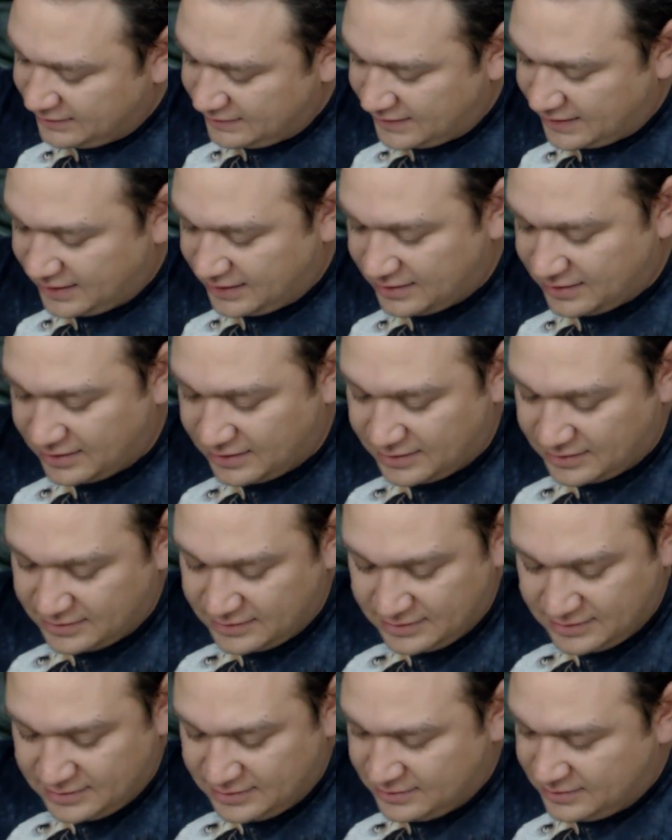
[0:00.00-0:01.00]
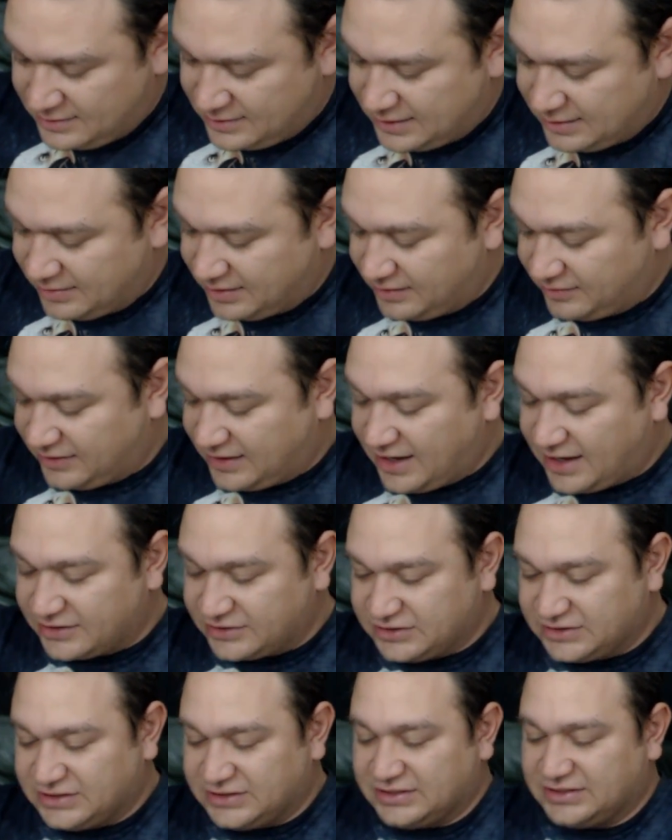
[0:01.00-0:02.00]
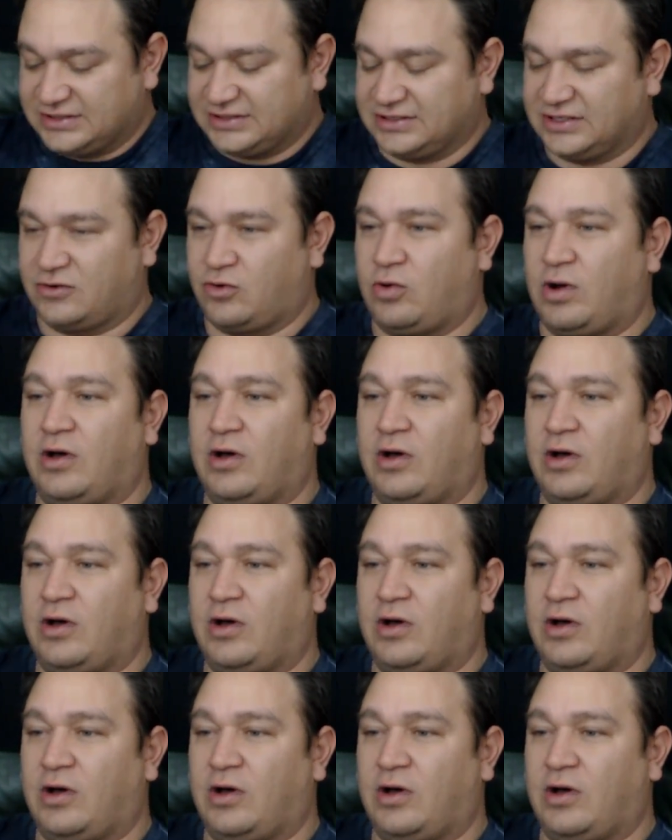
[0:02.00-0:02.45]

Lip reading: they. I mean, gosh, it's just, the